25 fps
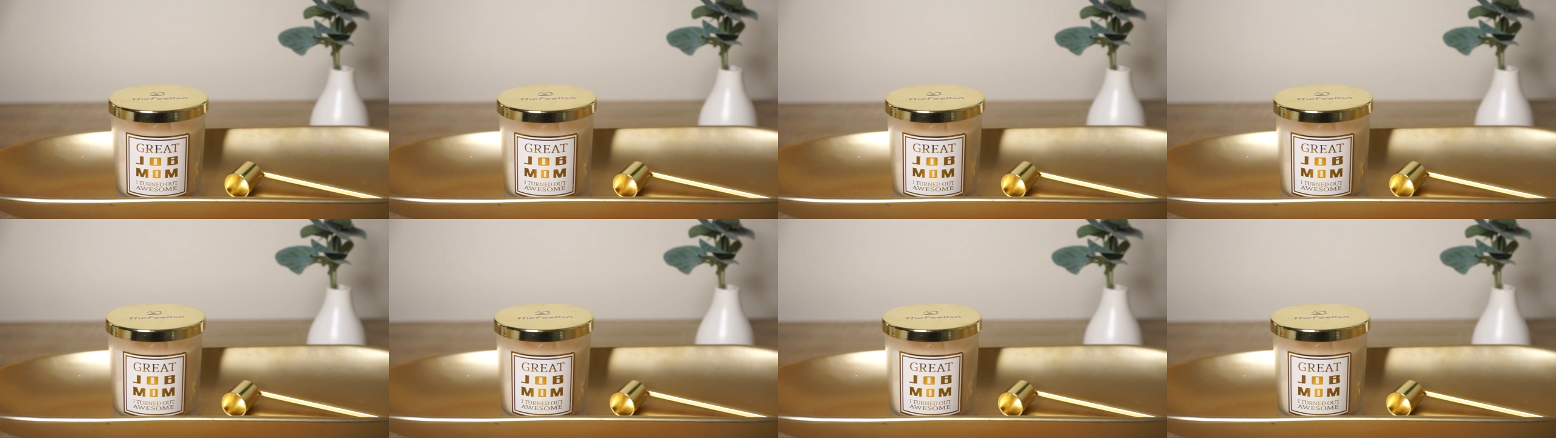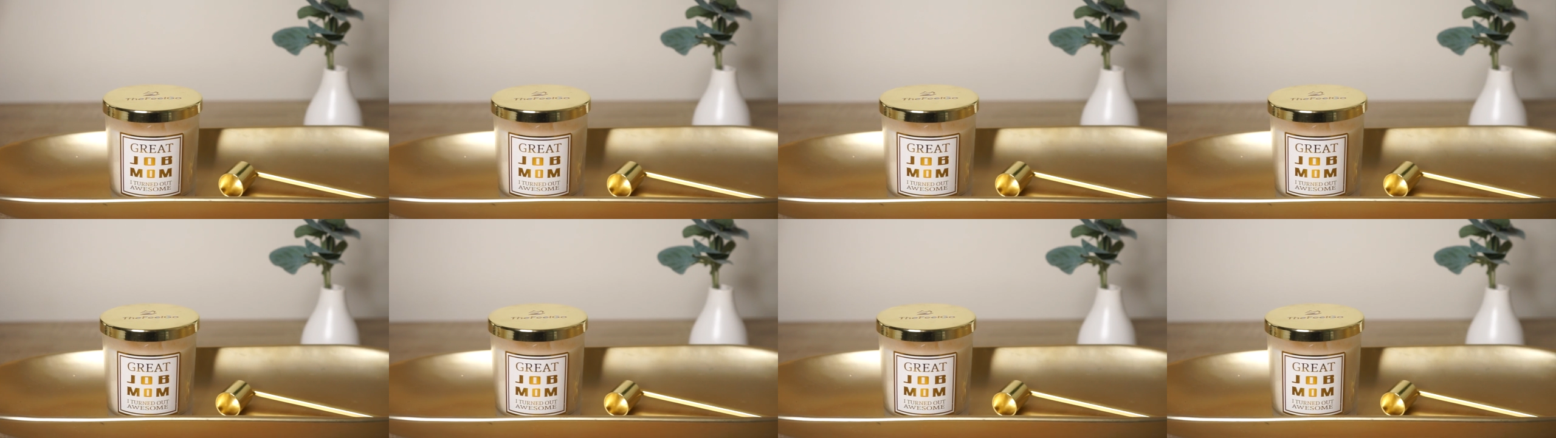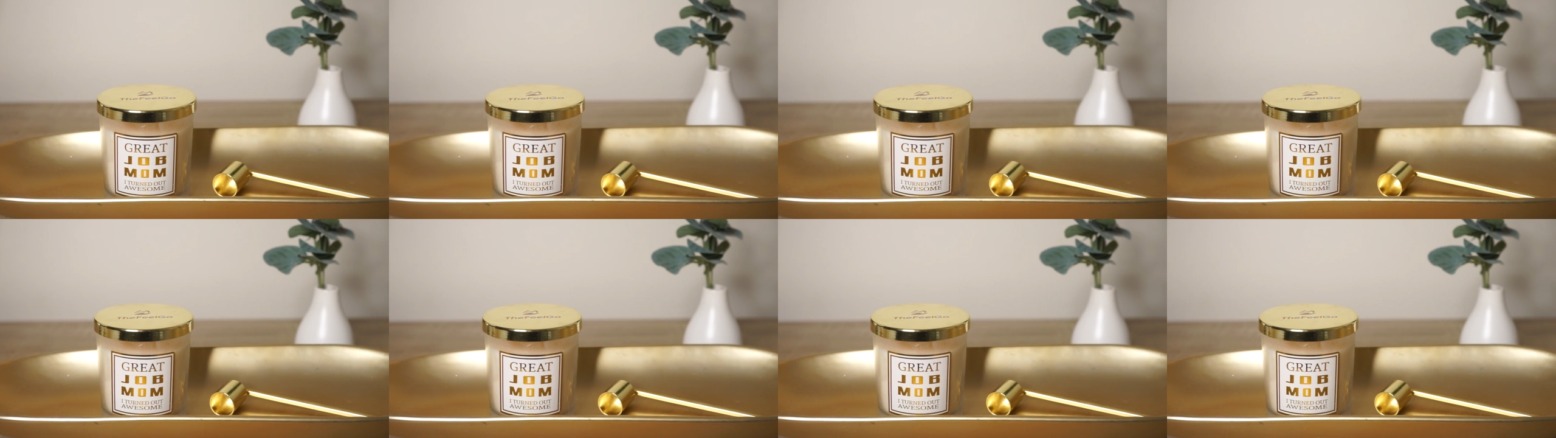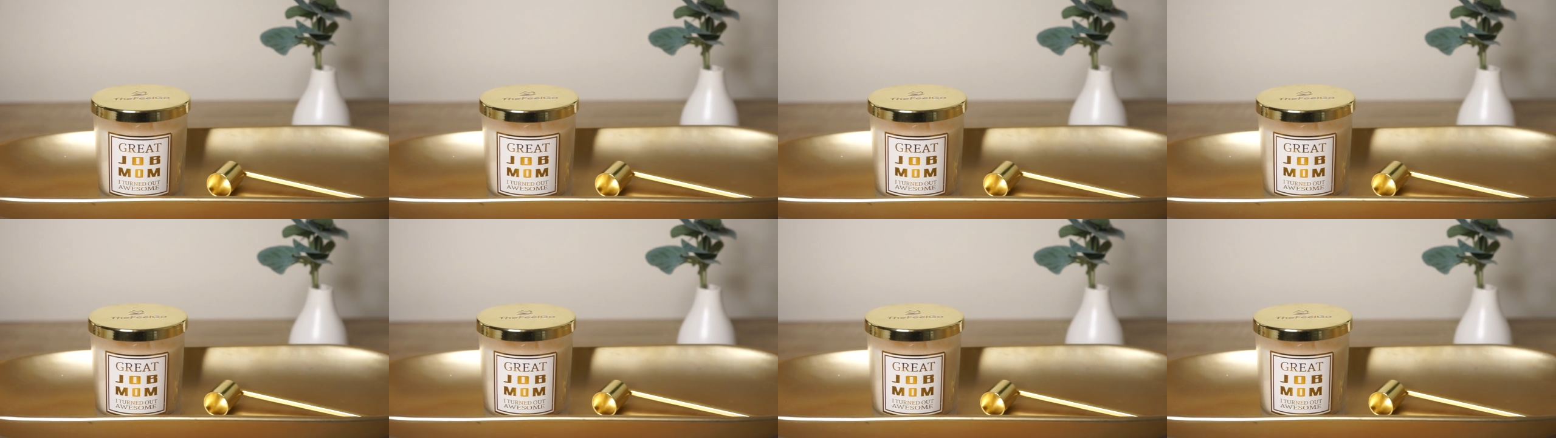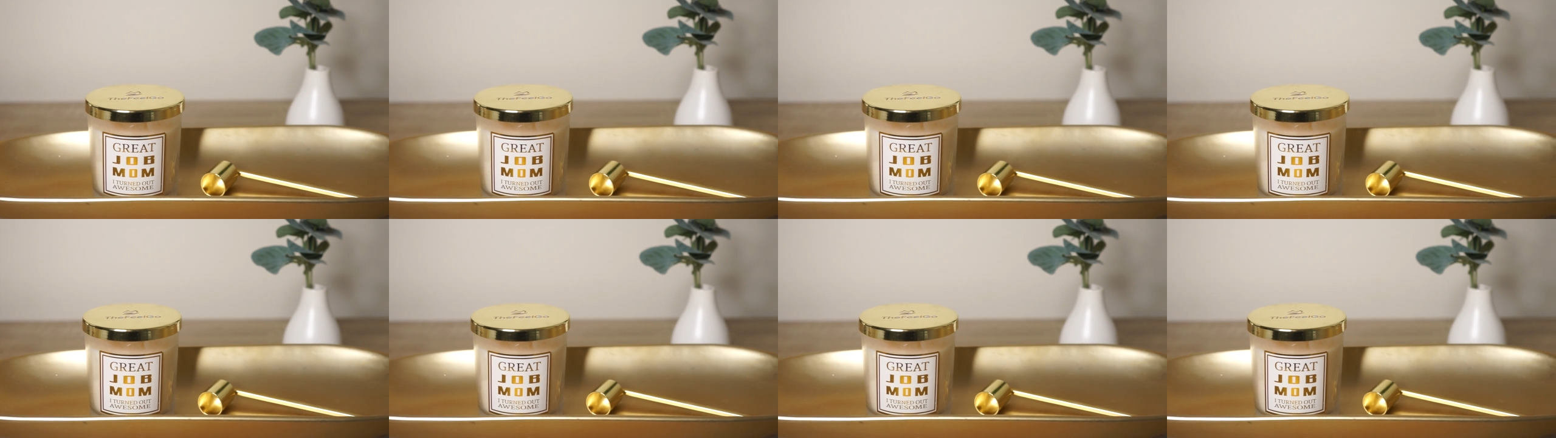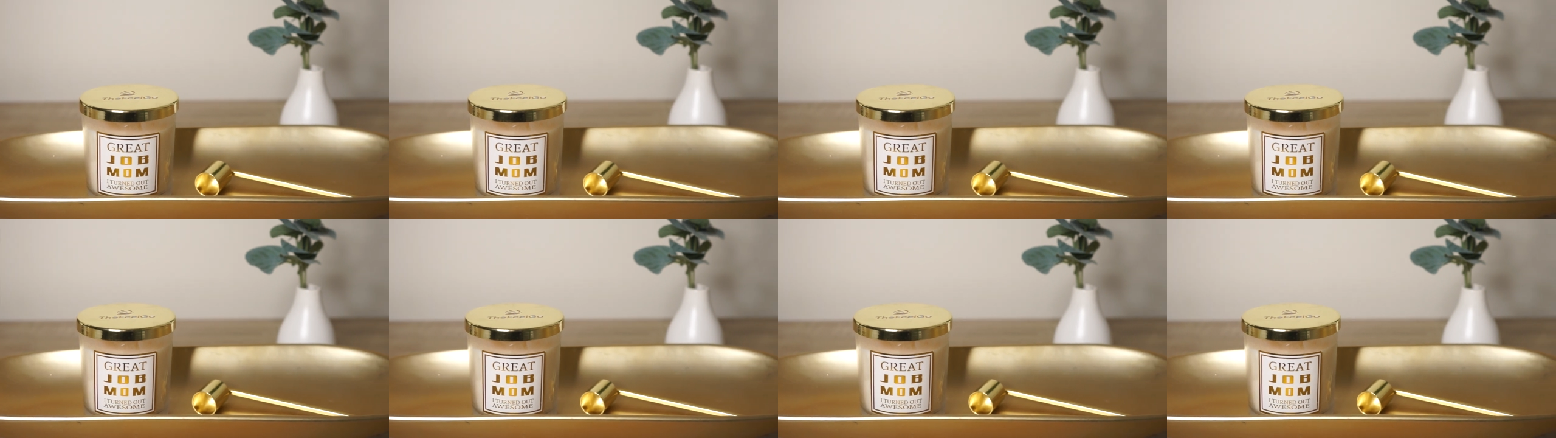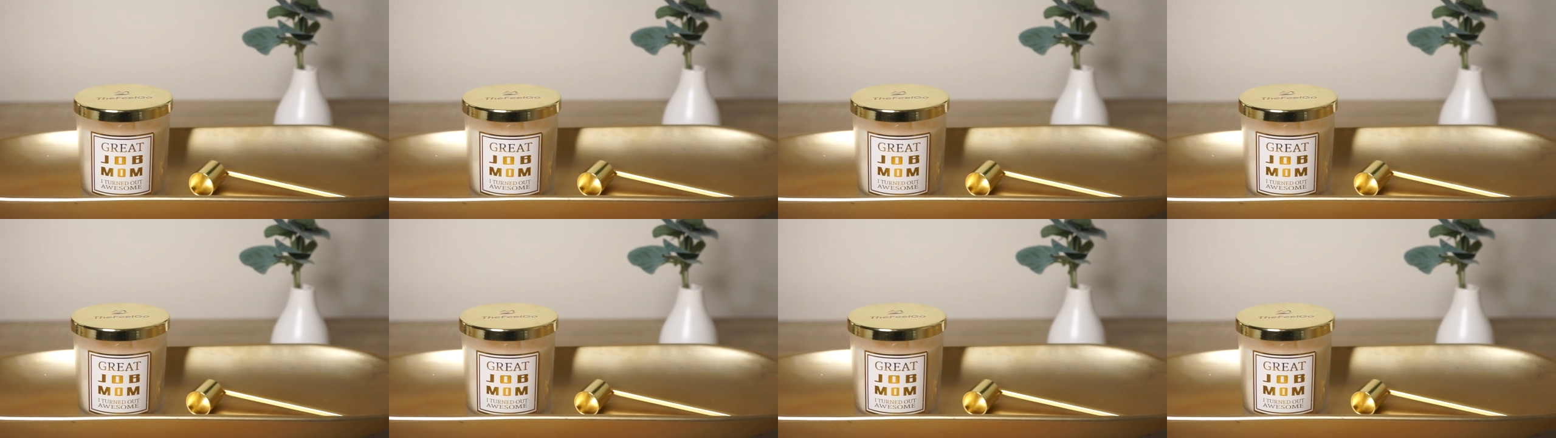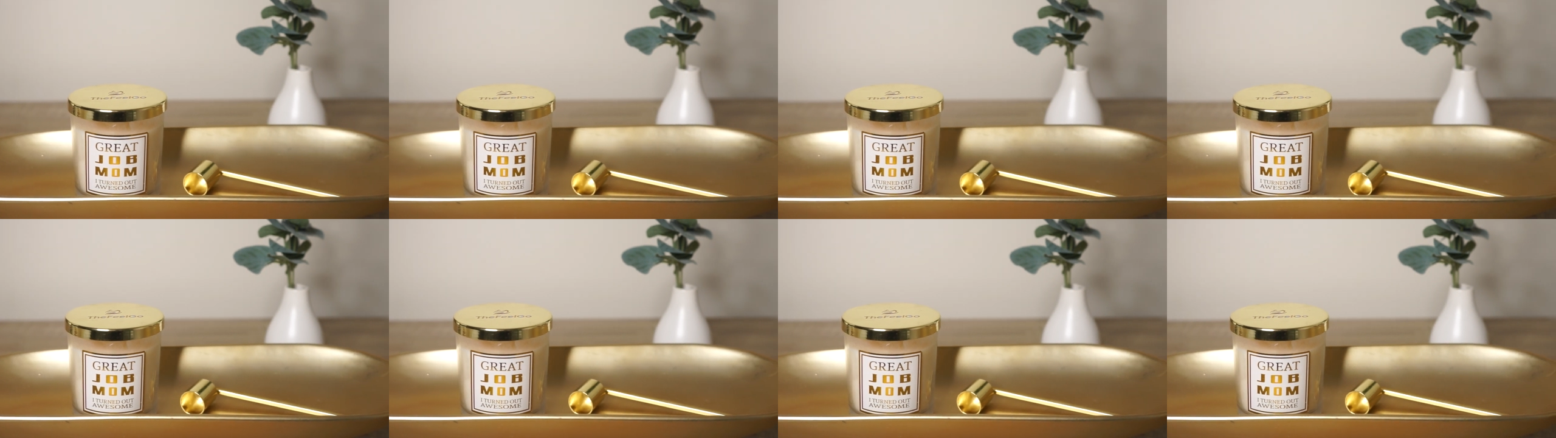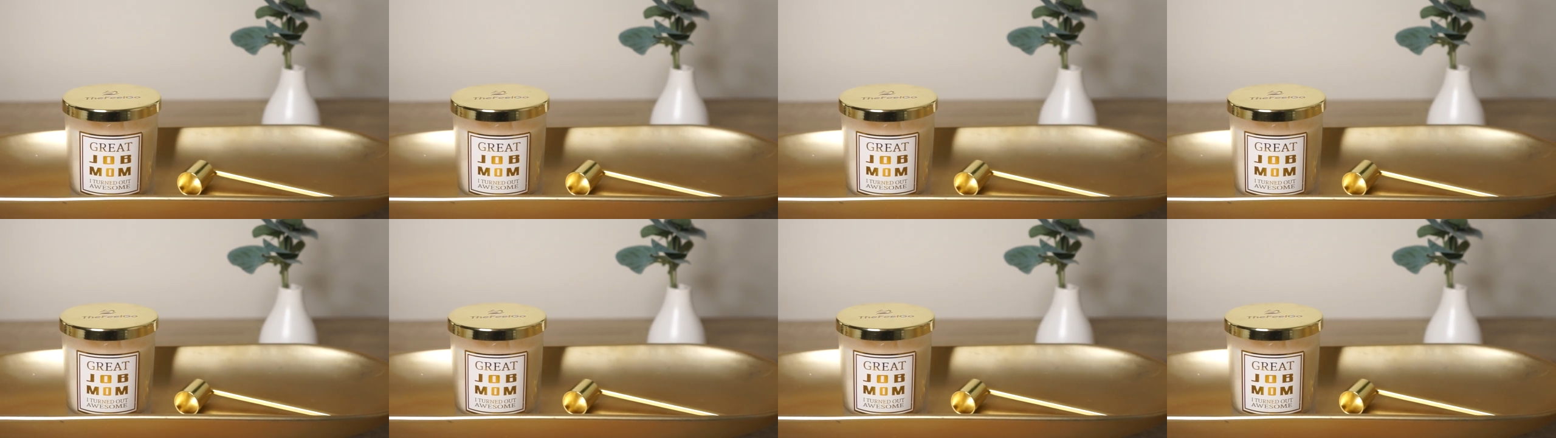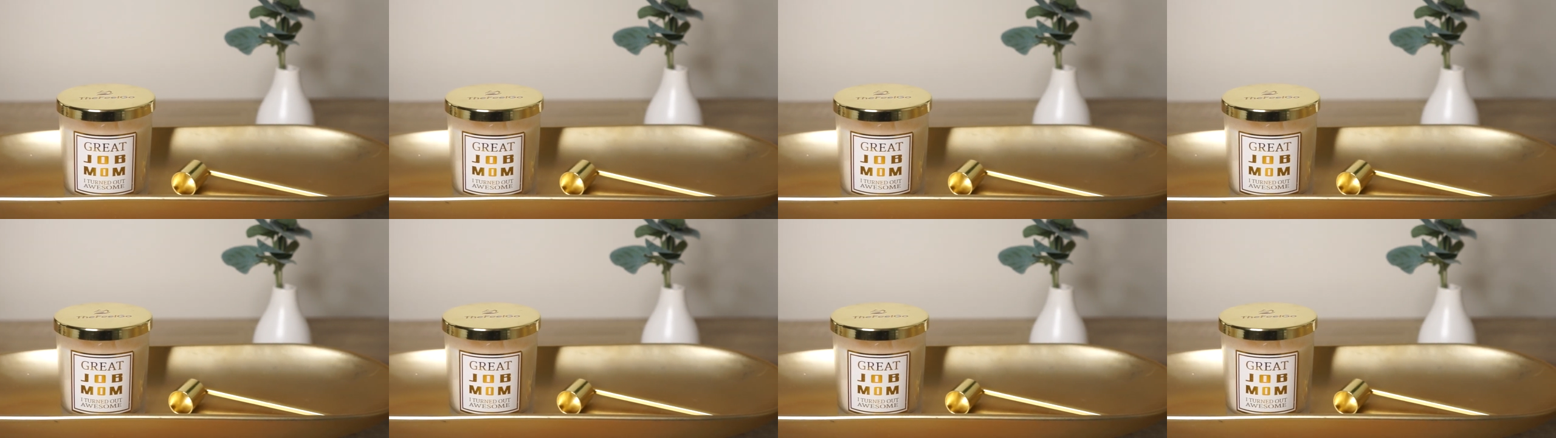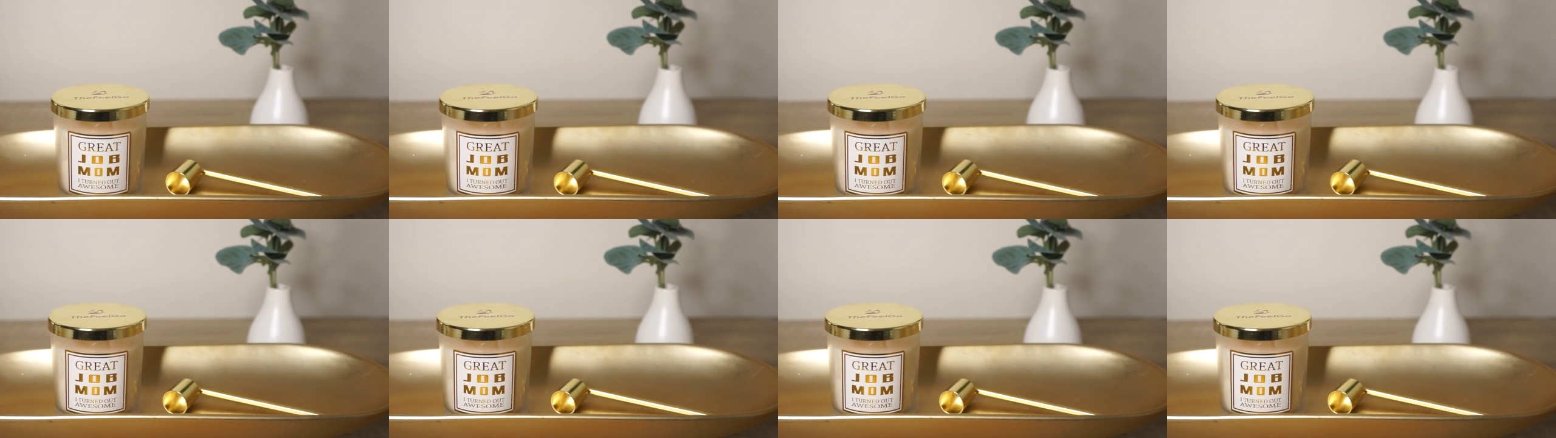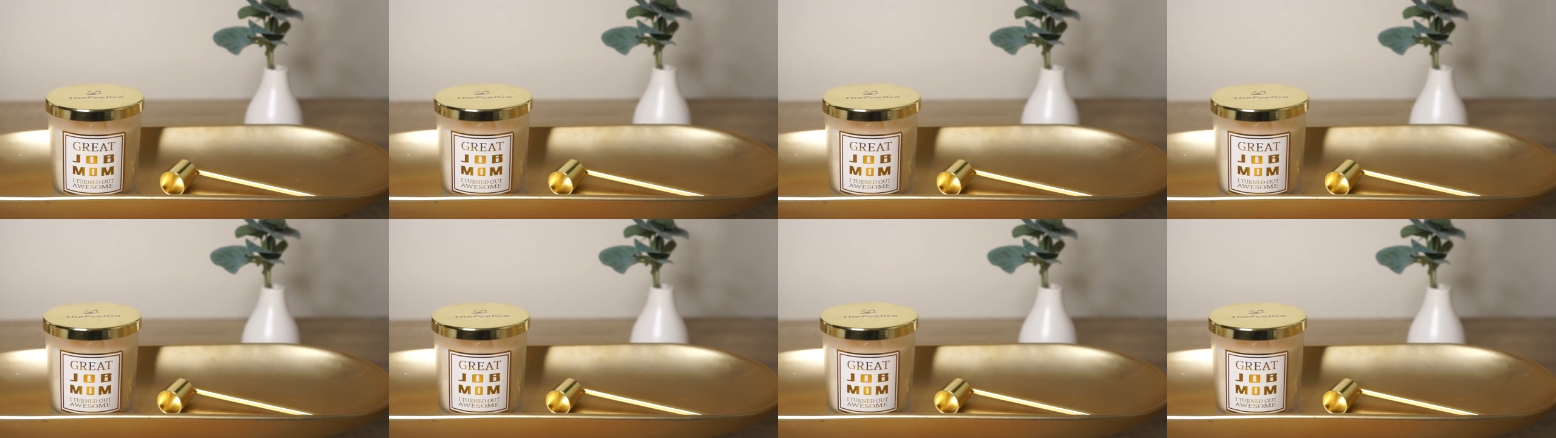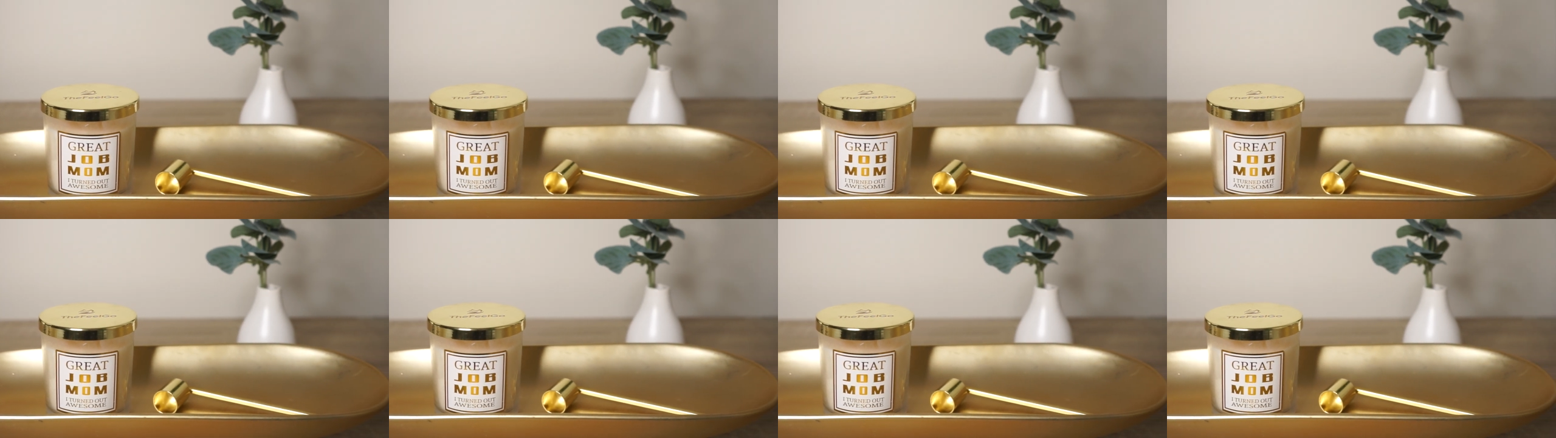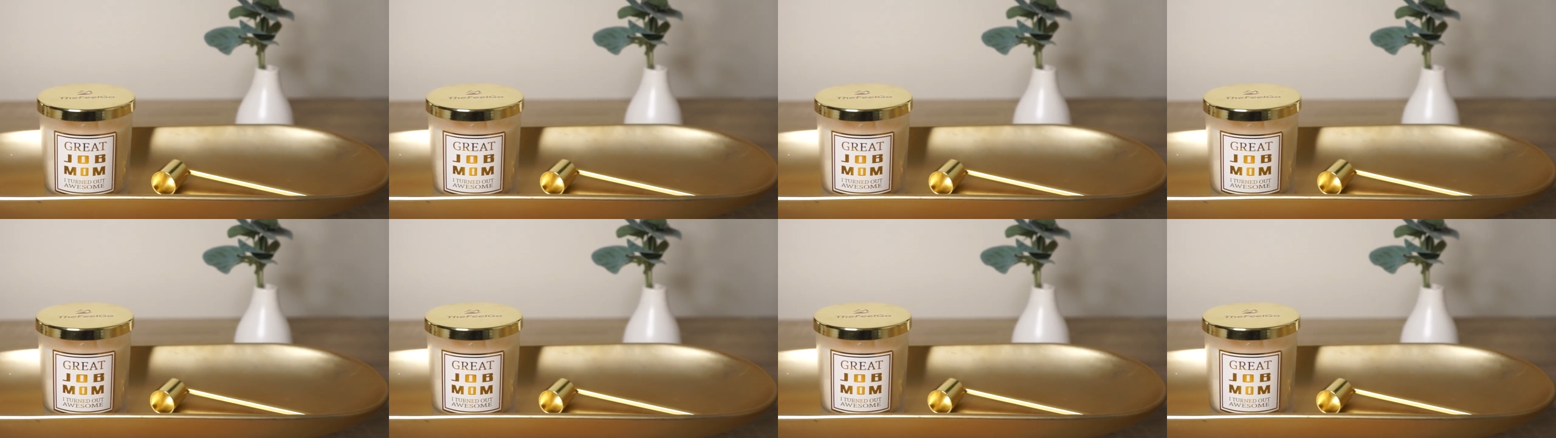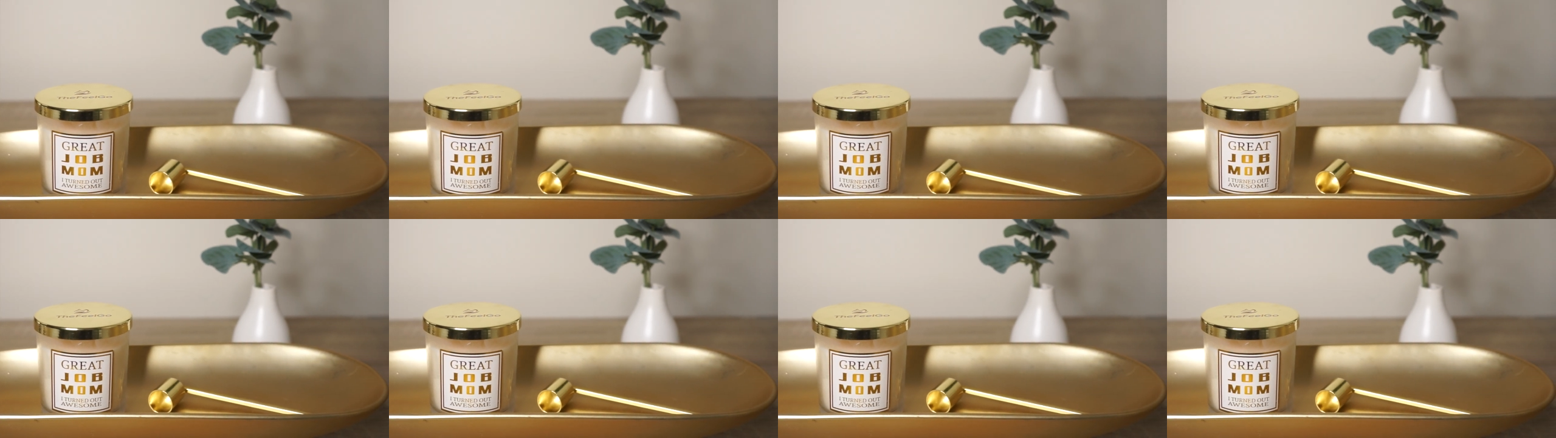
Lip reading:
[unreadable: no face in view]